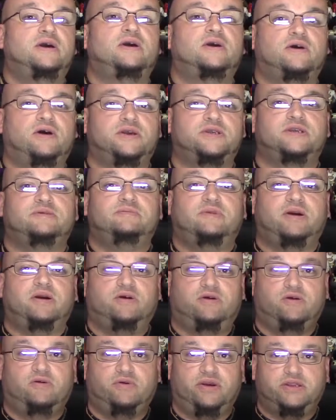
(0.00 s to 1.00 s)
causing my
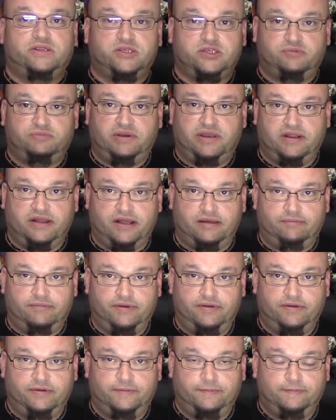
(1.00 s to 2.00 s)
heart rate to speed
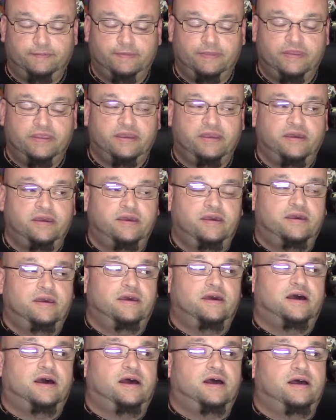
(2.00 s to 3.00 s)
up.
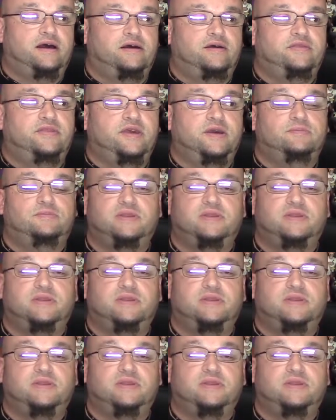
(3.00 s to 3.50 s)
Uh, the